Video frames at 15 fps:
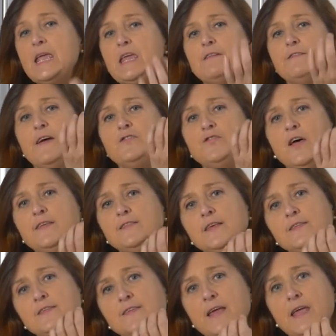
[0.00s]
If I just
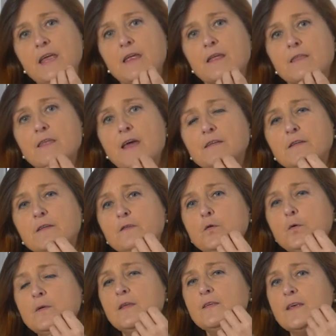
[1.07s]
say that the
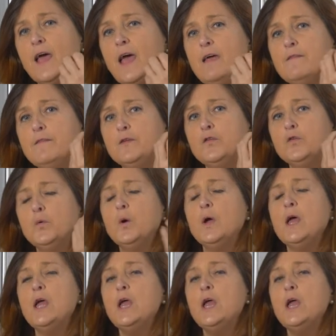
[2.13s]
students have to